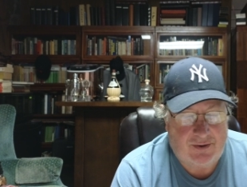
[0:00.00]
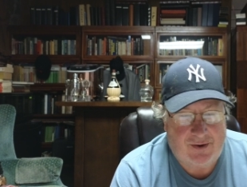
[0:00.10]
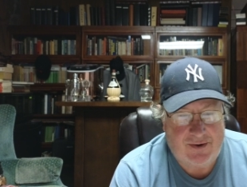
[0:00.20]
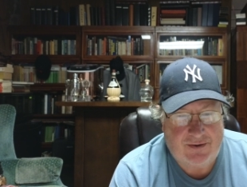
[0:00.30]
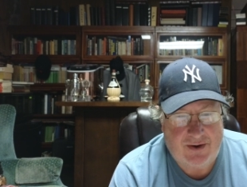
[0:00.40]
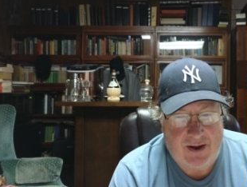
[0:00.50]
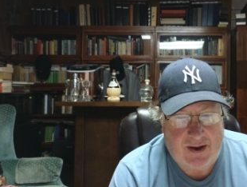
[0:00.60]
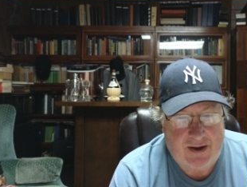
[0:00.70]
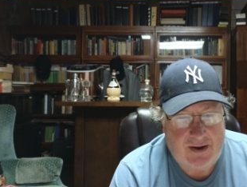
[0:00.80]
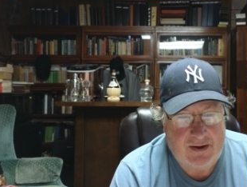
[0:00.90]

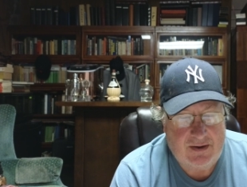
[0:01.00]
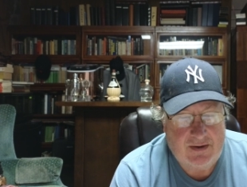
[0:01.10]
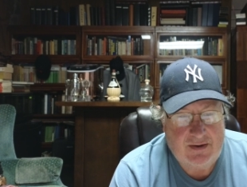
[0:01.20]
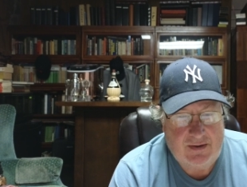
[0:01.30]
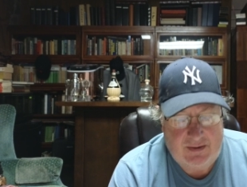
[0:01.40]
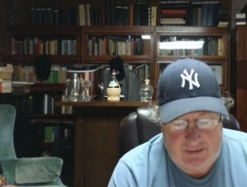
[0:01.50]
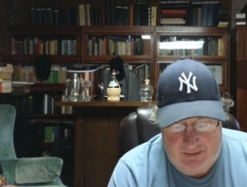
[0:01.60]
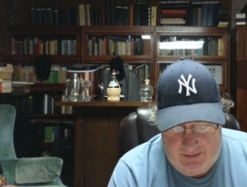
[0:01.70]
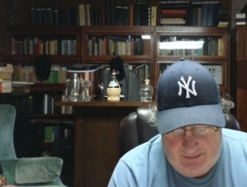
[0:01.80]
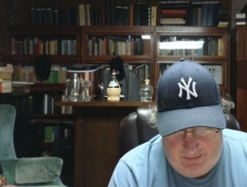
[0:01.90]
And
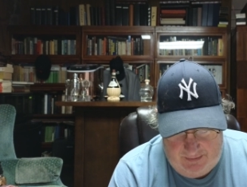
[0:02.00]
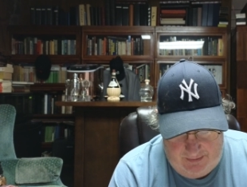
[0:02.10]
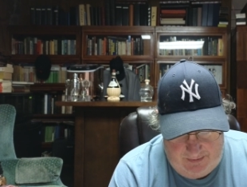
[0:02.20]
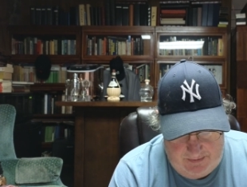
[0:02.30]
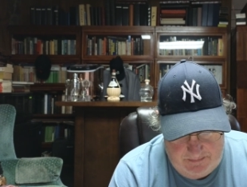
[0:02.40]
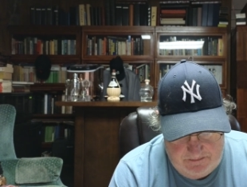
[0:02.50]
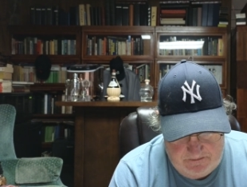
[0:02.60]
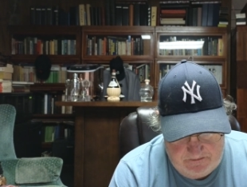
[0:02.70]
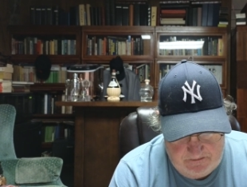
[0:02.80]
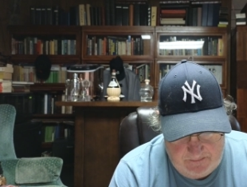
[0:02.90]
I think
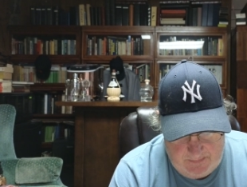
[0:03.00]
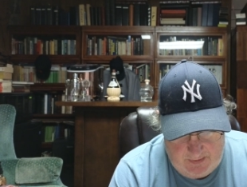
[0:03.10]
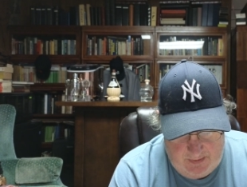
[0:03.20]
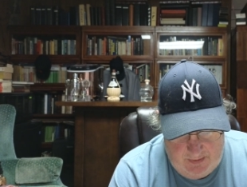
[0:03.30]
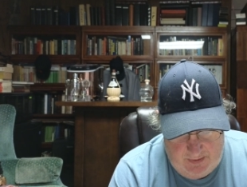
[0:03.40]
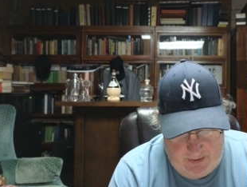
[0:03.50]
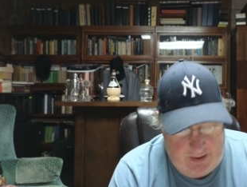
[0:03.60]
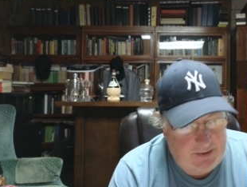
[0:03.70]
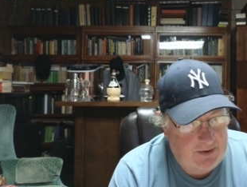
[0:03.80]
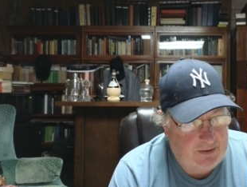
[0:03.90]
also, since
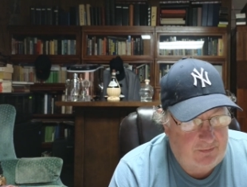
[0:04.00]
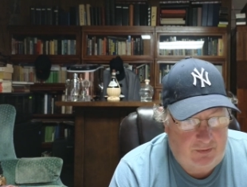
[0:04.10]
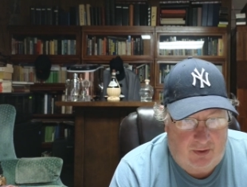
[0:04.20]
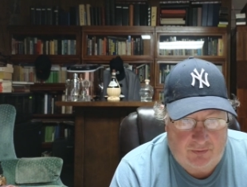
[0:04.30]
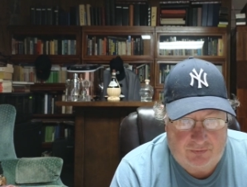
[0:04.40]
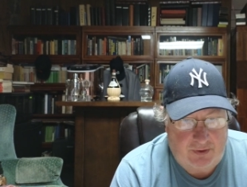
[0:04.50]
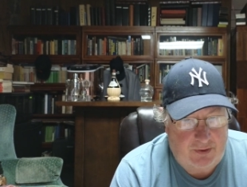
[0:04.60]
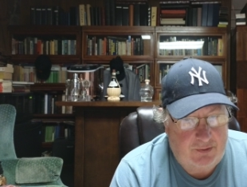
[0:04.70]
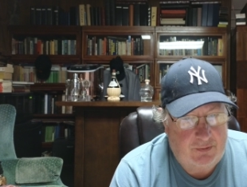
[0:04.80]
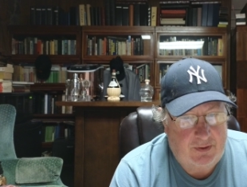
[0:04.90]
the National,
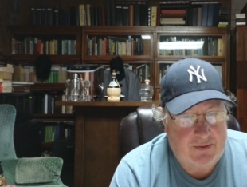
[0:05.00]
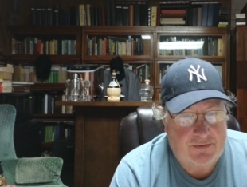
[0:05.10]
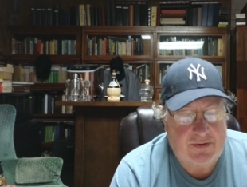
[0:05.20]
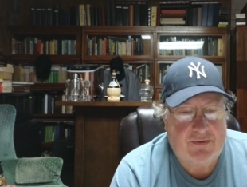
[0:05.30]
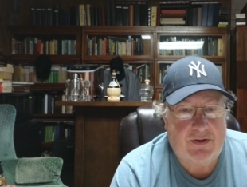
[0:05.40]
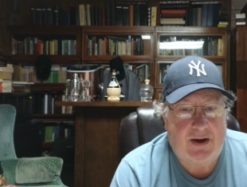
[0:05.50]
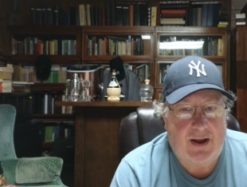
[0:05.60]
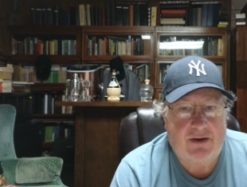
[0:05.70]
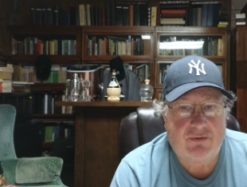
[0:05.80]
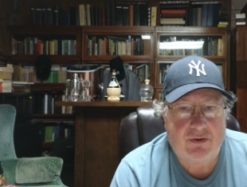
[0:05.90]

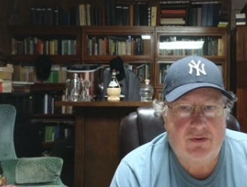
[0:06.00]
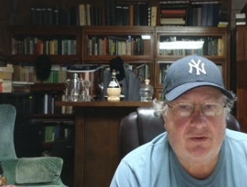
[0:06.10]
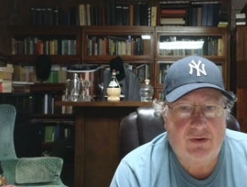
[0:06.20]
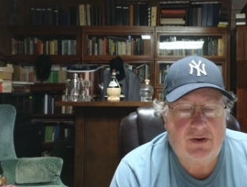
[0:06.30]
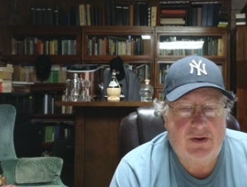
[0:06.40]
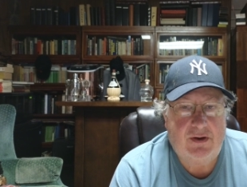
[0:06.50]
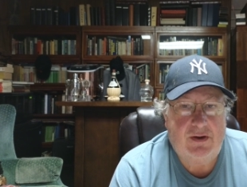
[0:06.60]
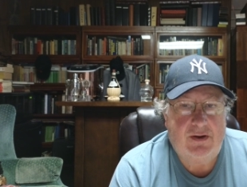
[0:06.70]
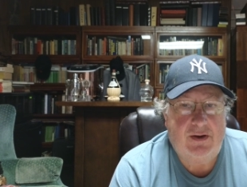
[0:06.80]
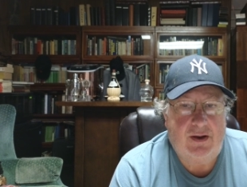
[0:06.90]

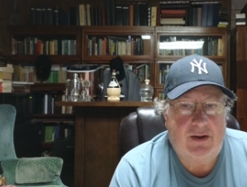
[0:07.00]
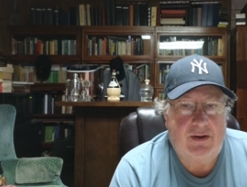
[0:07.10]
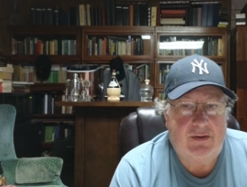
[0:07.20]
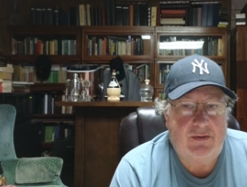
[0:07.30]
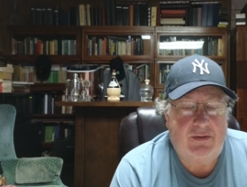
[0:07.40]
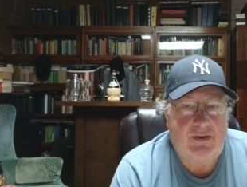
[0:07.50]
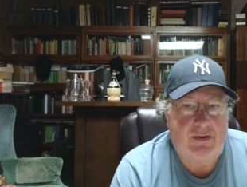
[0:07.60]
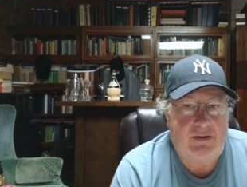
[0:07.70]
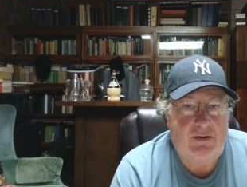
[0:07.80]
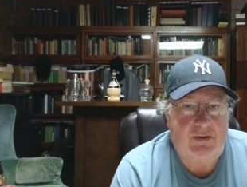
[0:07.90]
people that
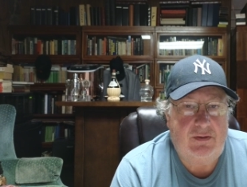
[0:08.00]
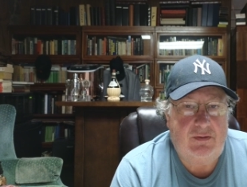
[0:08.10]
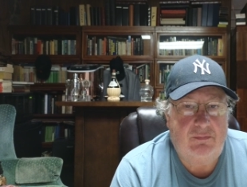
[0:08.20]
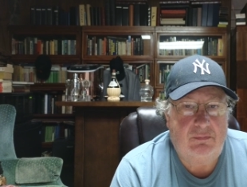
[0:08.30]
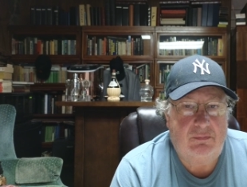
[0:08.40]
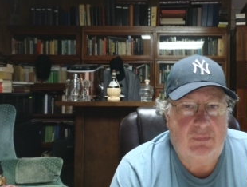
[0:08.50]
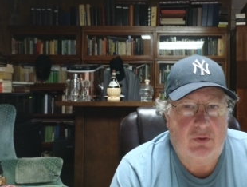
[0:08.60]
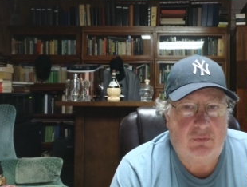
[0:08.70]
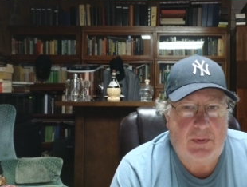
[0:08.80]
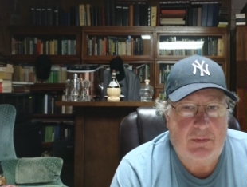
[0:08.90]
watch my
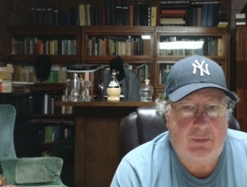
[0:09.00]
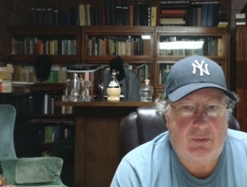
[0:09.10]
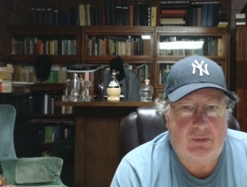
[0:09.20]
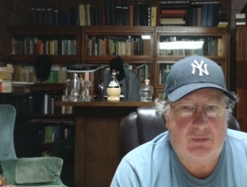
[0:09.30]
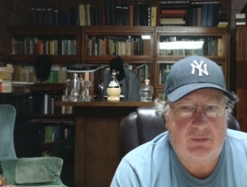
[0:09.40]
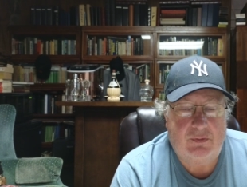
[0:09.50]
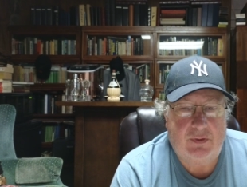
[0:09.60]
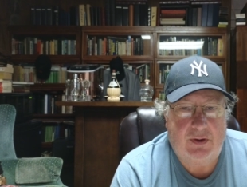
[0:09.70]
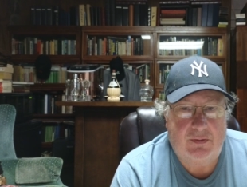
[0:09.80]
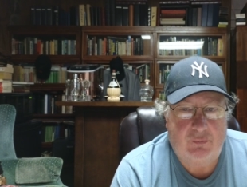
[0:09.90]
videos are
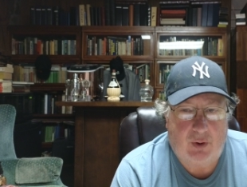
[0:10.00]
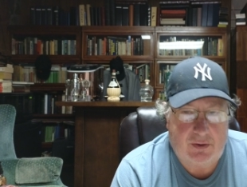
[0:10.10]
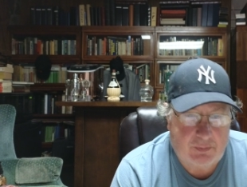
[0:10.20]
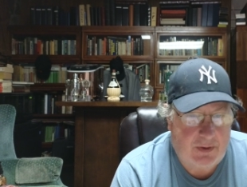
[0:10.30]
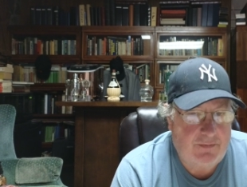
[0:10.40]
aware that I